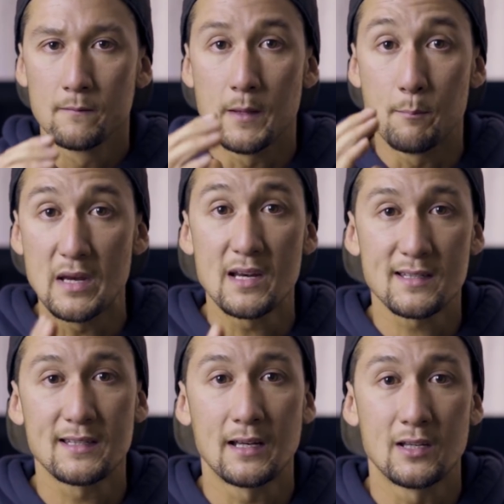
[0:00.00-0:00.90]
The
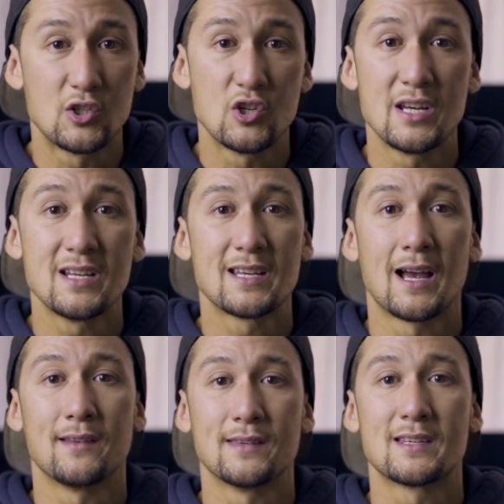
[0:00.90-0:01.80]
biggest thing is you need to
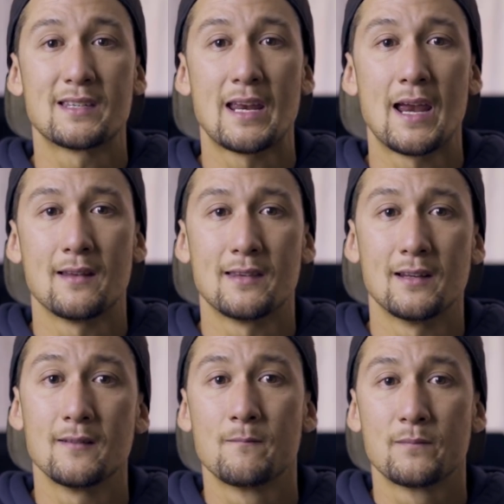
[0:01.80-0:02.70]
understand
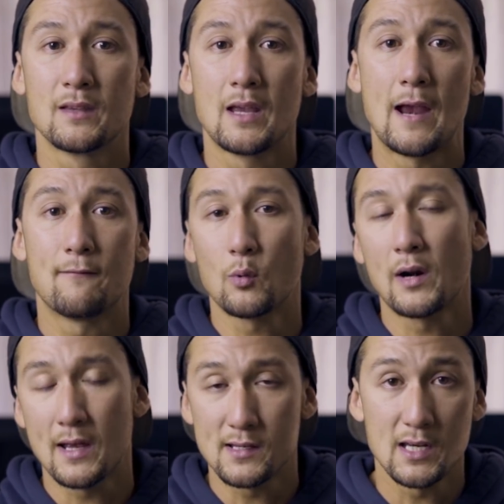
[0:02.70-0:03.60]
that everyone
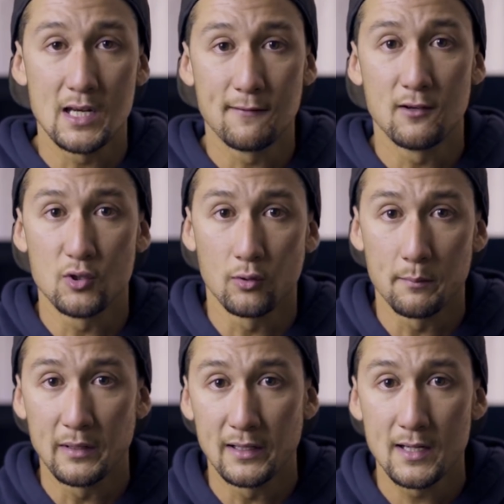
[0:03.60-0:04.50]
has individual
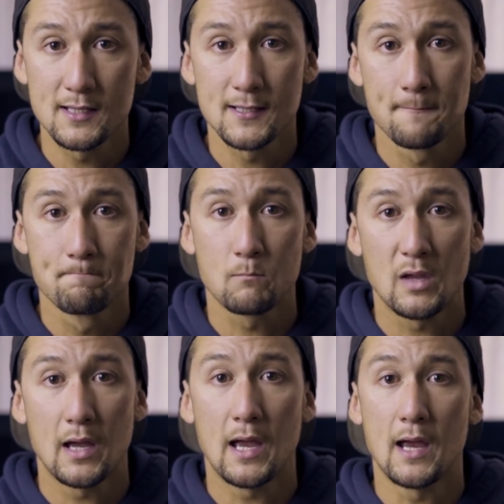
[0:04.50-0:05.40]
abilities
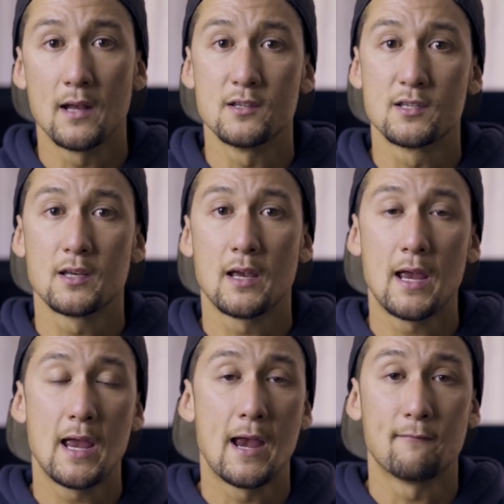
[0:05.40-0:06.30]
and
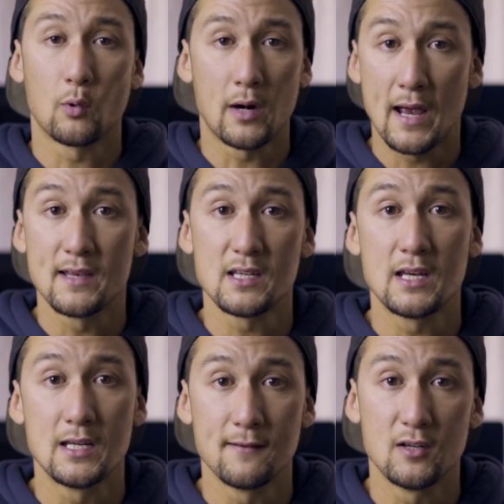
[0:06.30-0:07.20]
everyone has
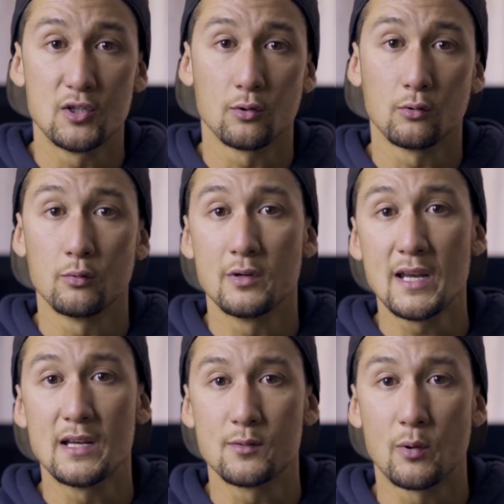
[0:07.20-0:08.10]
individual
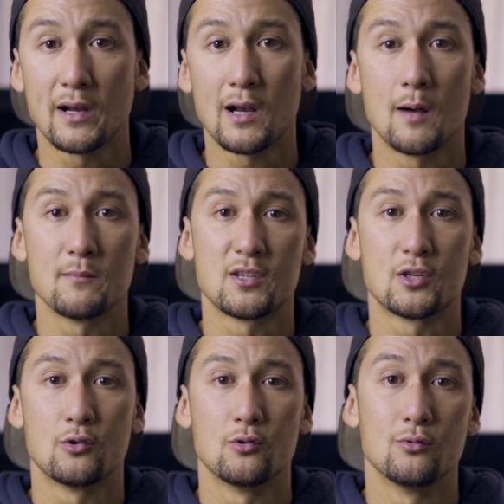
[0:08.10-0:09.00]
needs when it comes
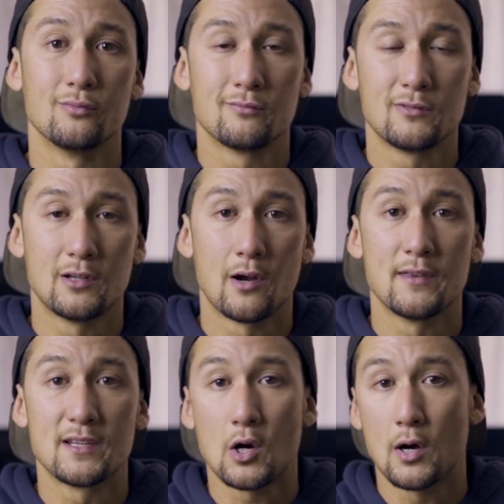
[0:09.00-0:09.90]
to, you know,
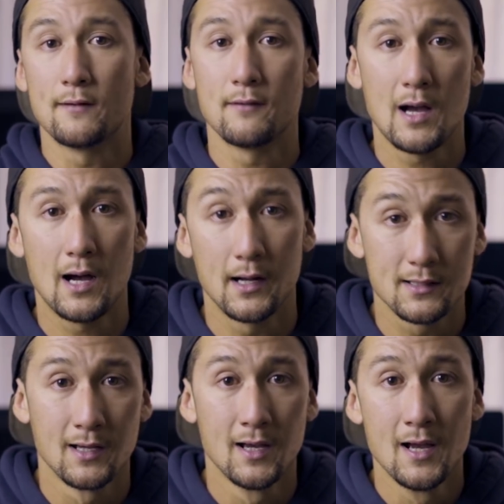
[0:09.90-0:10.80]
this kind of art.